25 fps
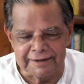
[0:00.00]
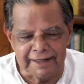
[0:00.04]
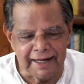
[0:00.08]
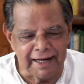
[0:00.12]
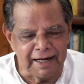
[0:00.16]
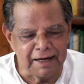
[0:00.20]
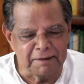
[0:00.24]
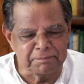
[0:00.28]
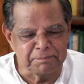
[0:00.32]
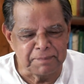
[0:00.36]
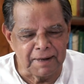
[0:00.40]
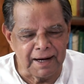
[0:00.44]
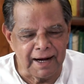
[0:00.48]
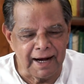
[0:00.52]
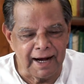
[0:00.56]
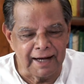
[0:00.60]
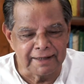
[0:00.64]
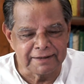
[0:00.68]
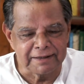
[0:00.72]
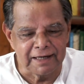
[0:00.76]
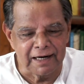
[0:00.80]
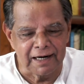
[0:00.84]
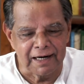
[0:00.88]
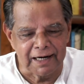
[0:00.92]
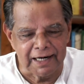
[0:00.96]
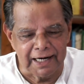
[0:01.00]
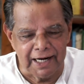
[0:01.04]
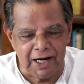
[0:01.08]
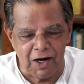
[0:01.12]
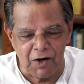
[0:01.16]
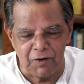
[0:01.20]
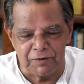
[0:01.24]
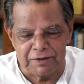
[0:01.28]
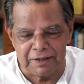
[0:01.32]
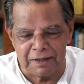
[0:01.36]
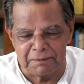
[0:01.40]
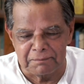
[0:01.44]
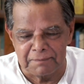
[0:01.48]
they pass and
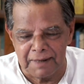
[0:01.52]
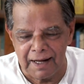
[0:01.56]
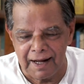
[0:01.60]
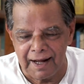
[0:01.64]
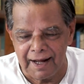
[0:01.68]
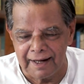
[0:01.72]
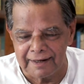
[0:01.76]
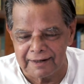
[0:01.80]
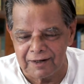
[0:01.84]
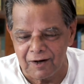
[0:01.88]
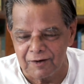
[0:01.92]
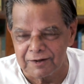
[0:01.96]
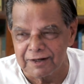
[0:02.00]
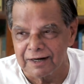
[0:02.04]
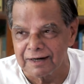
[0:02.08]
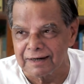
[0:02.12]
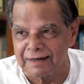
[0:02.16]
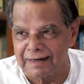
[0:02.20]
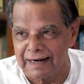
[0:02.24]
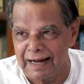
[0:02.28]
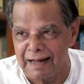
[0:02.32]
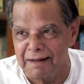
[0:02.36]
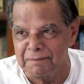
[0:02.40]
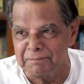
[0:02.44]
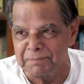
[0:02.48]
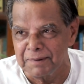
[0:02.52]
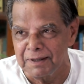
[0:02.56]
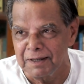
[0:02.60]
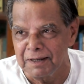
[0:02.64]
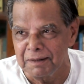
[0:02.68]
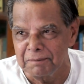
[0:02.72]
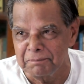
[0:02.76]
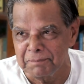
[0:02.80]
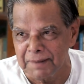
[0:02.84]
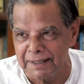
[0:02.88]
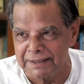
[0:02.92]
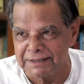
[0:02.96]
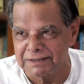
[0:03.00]
leave their mark on the
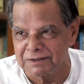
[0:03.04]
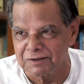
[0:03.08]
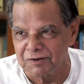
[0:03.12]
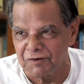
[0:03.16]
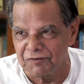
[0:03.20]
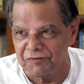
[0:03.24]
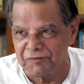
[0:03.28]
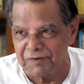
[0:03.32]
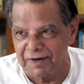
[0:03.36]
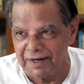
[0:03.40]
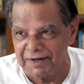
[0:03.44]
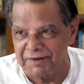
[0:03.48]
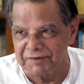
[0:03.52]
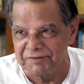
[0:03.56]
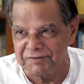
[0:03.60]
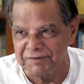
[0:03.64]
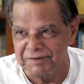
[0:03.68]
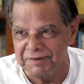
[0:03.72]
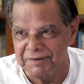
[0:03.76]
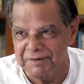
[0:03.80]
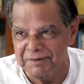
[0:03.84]
trampled breast of life.